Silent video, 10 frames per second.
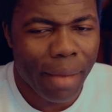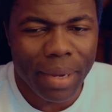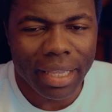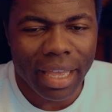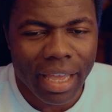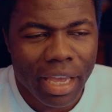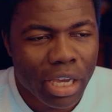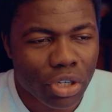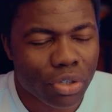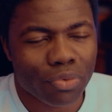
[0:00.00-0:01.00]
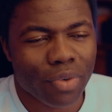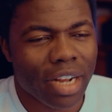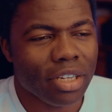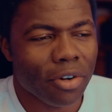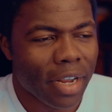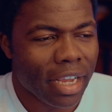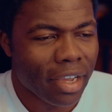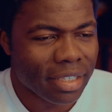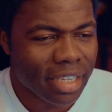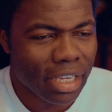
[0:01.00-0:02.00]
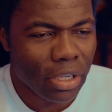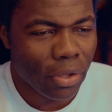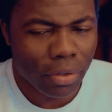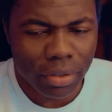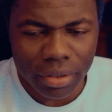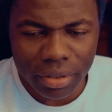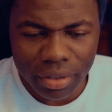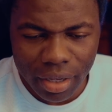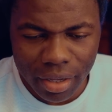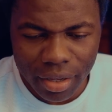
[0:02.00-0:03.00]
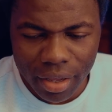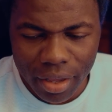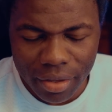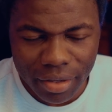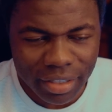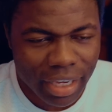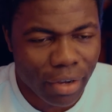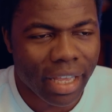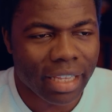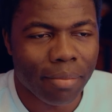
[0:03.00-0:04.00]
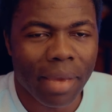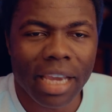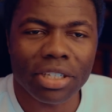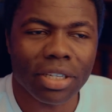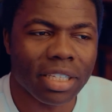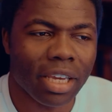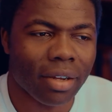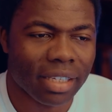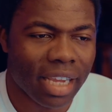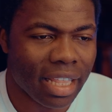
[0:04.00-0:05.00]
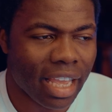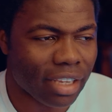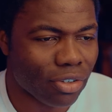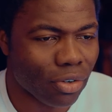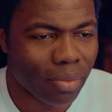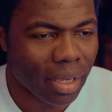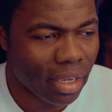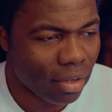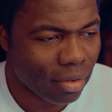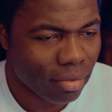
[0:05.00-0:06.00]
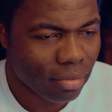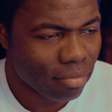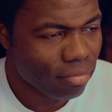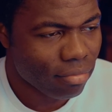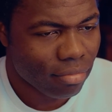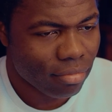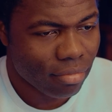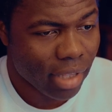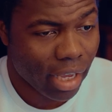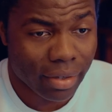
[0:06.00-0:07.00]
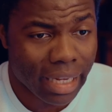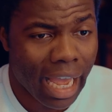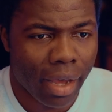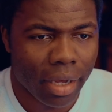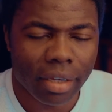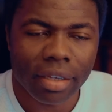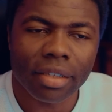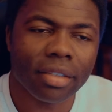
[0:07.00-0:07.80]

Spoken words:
I mean, just rendering a single animation the other day like took me like an hour.